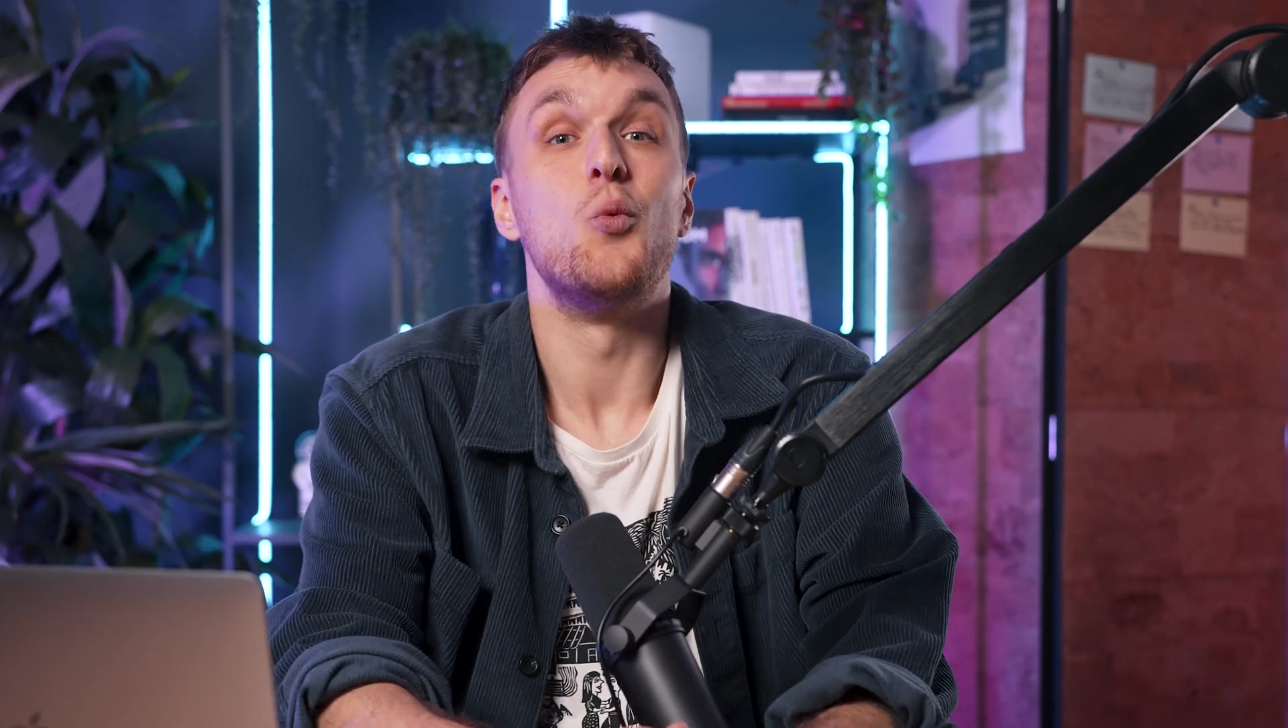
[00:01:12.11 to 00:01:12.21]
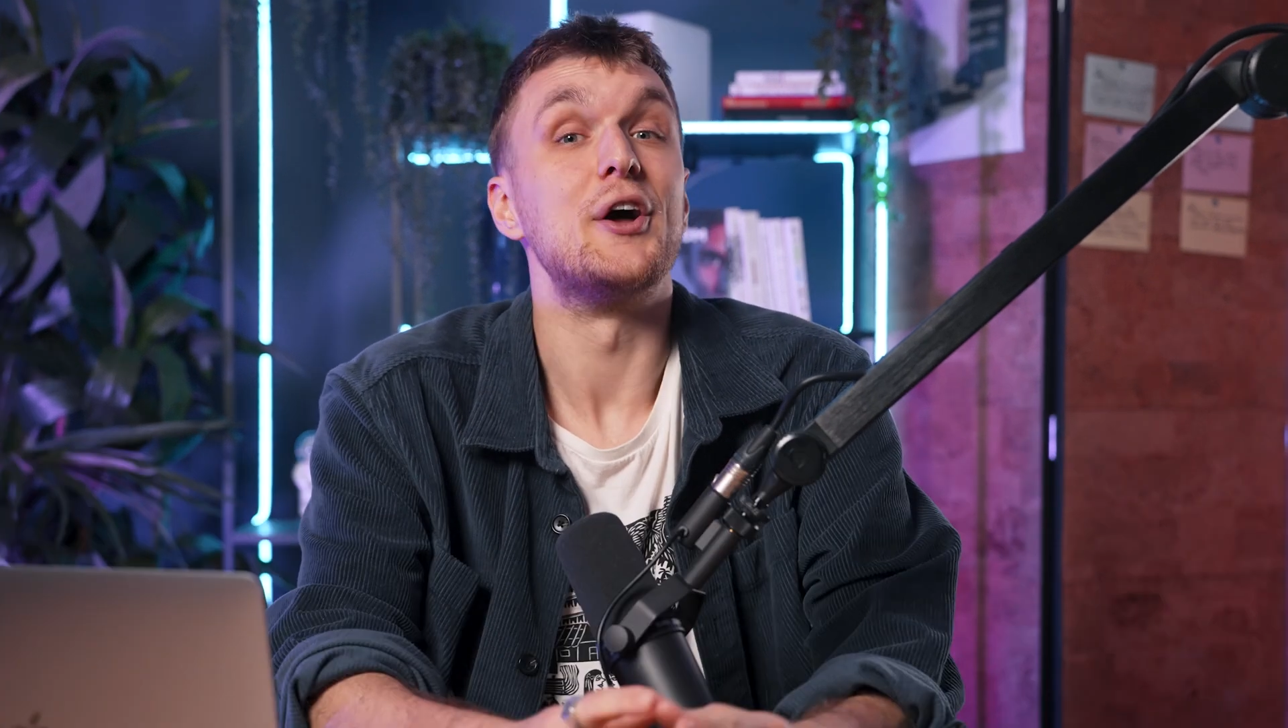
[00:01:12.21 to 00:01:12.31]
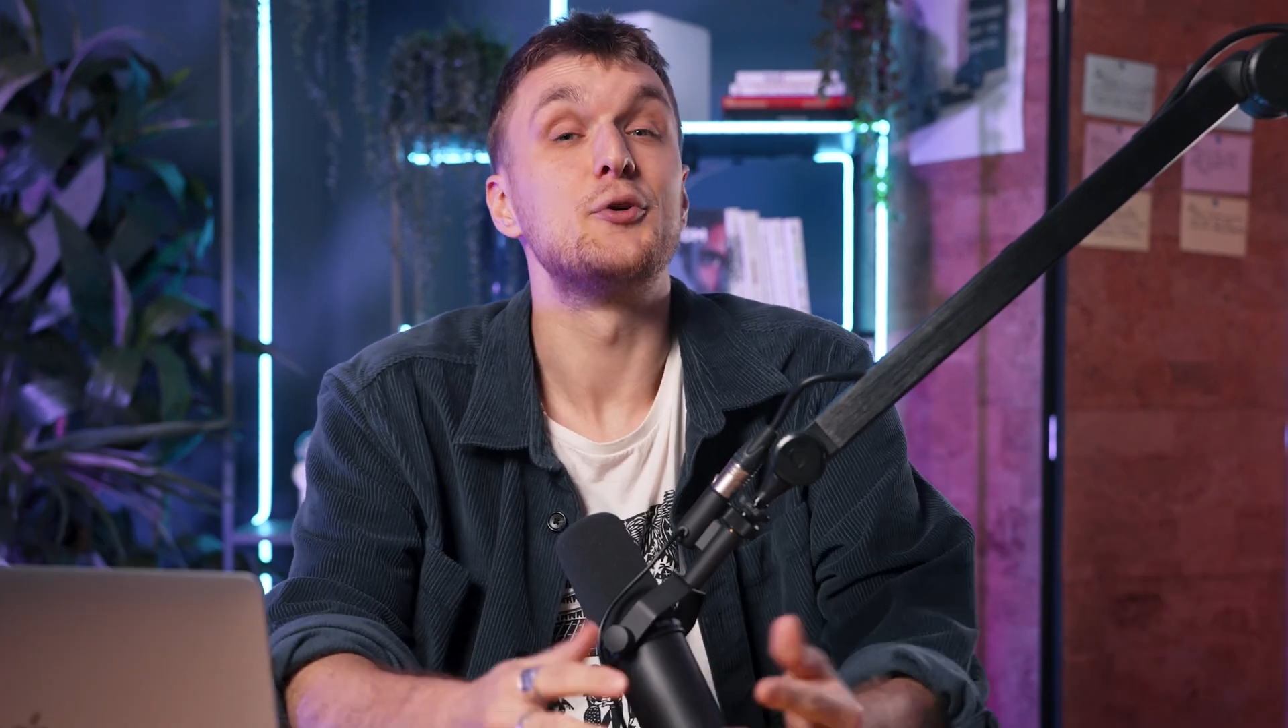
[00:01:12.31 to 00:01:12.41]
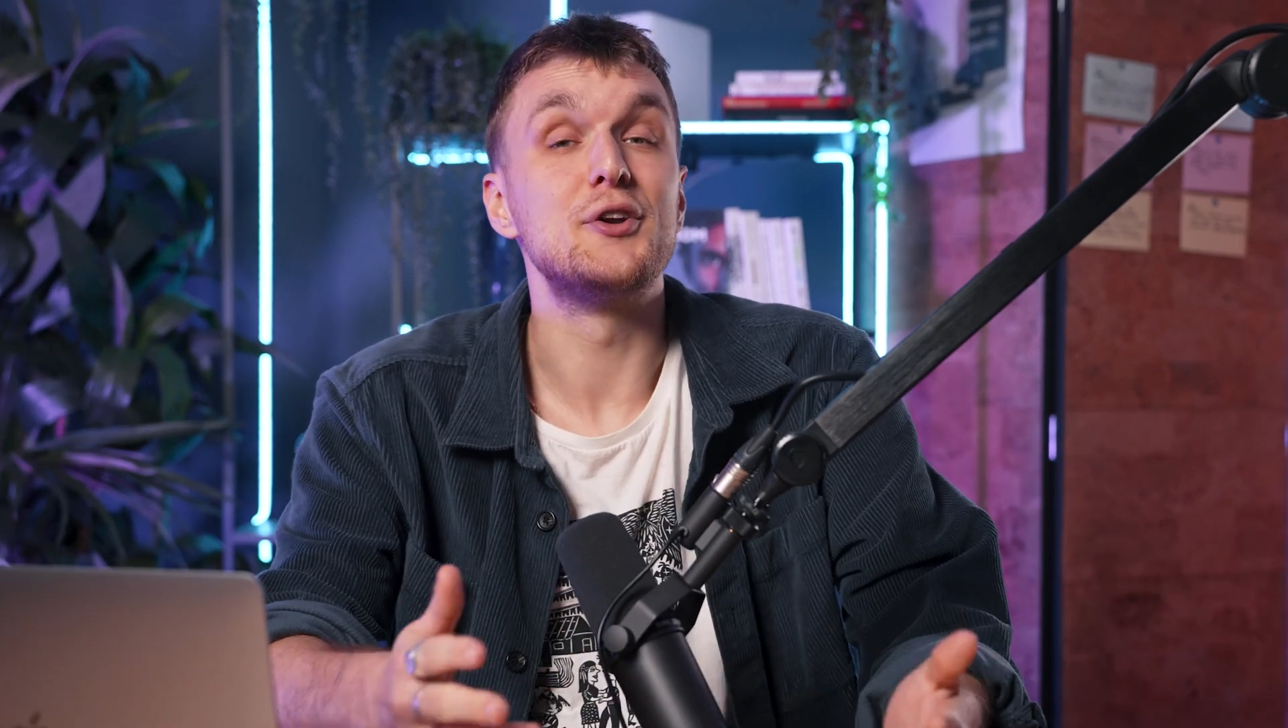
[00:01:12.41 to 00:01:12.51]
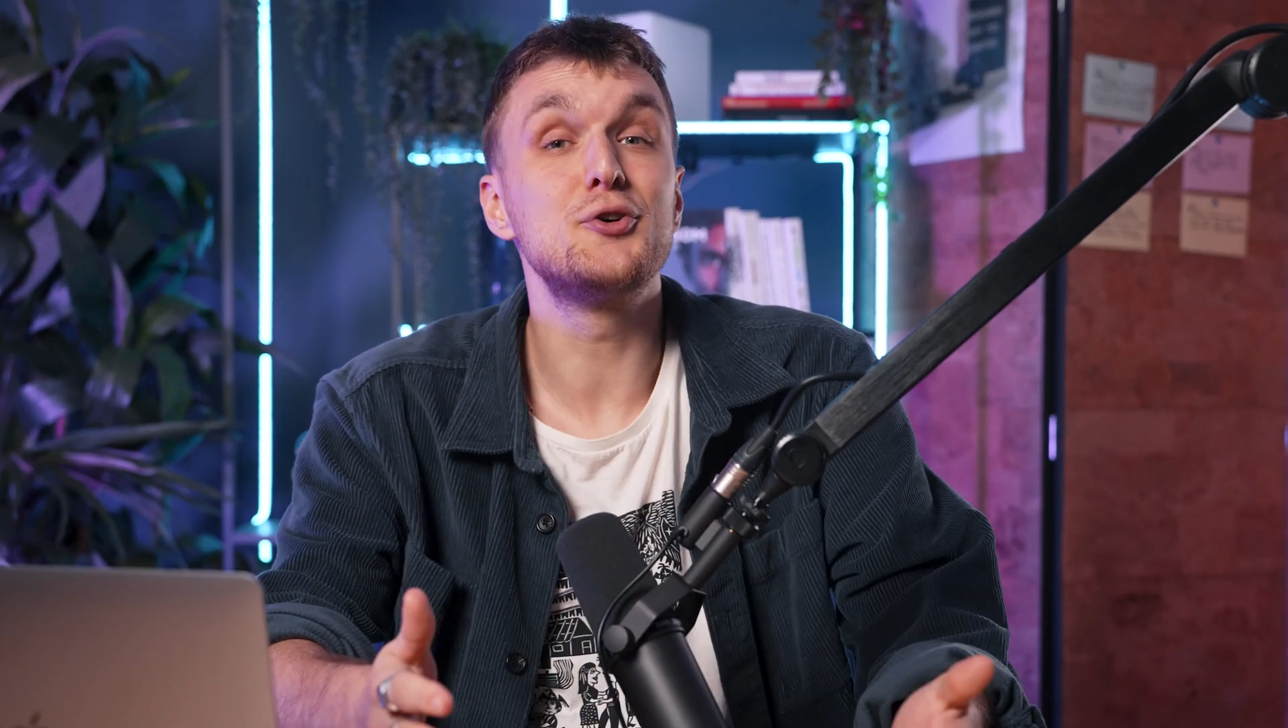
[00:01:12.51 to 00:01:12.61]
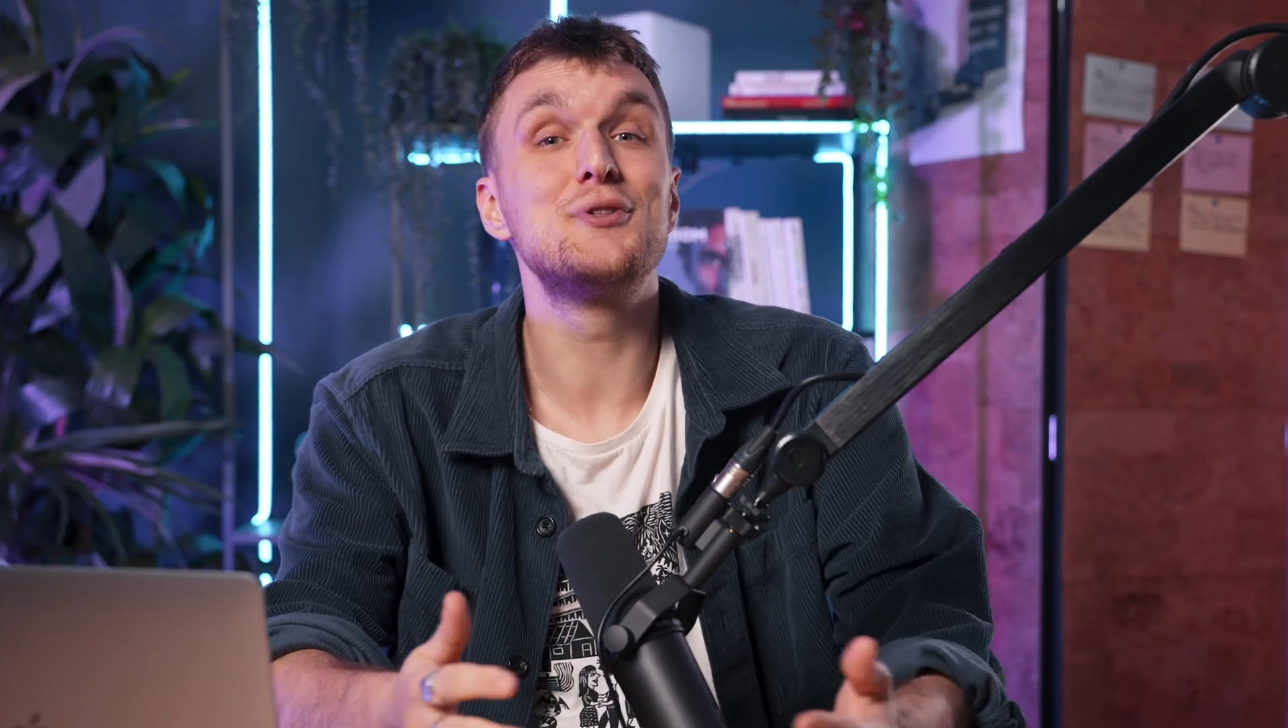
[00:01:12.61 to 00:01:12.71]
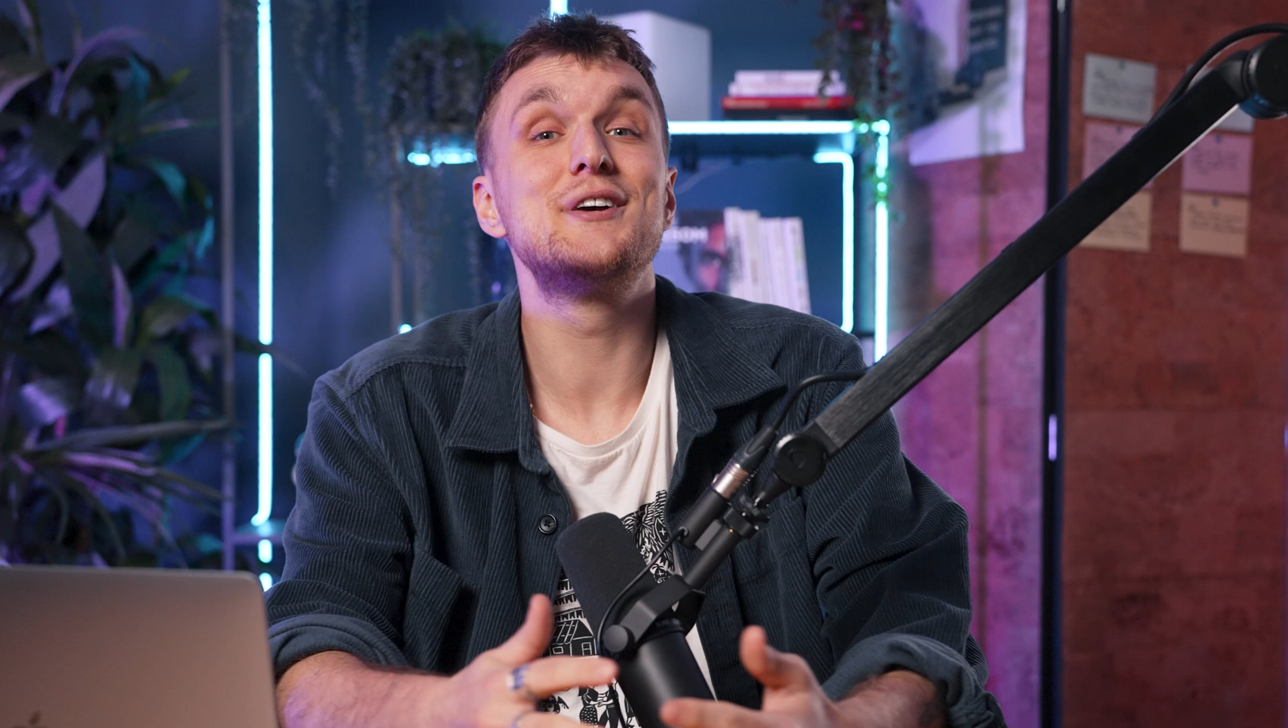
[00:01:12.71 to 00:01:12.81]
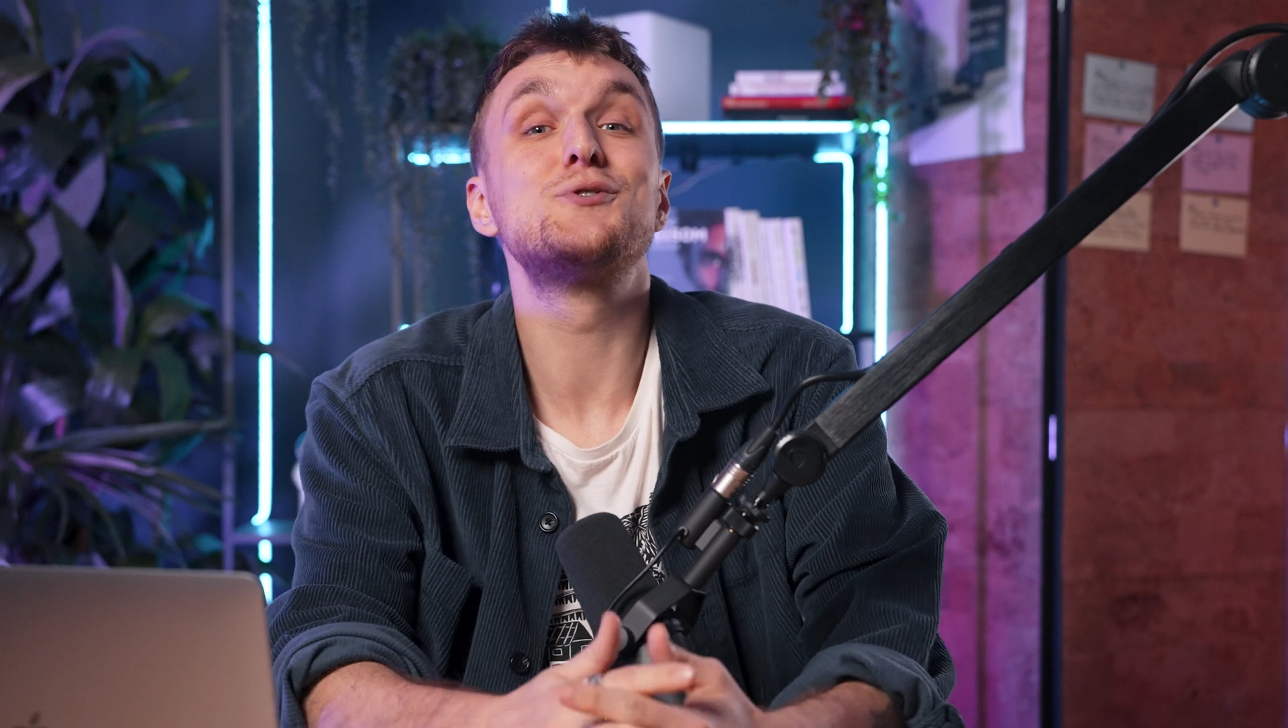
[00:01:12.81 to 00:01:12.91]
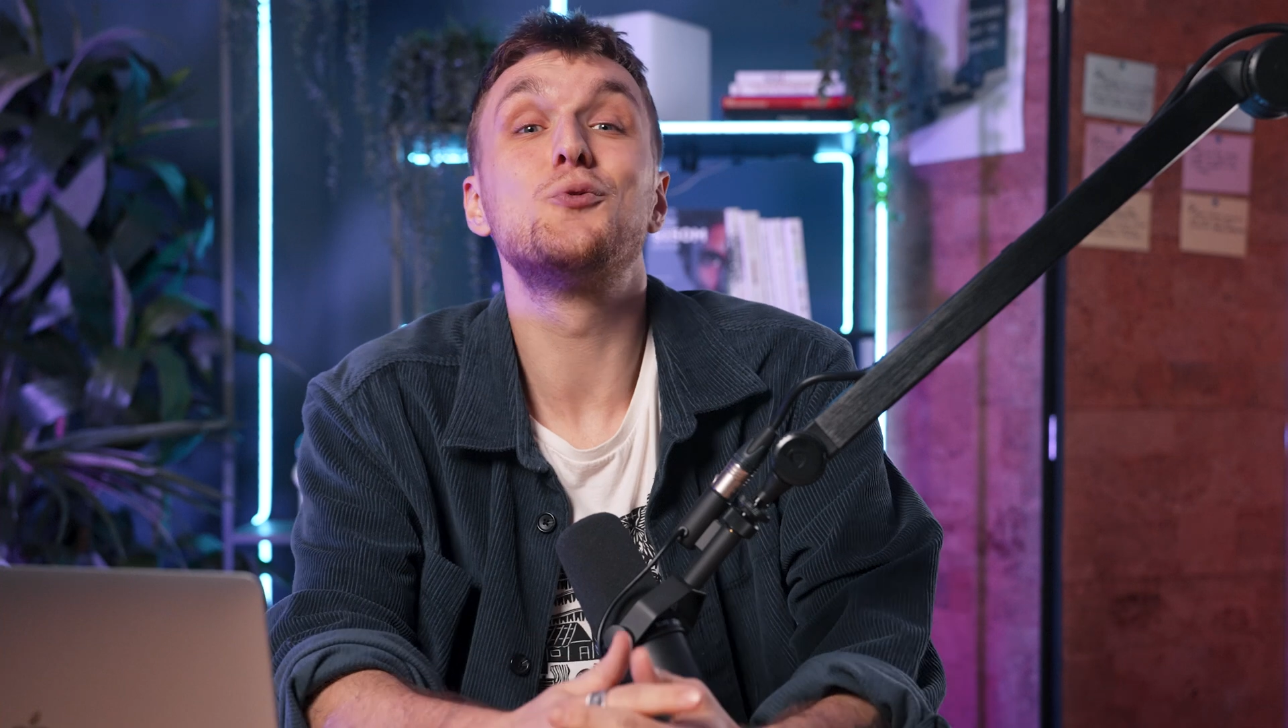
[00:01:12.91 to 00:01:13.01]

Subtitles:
Why do I do this?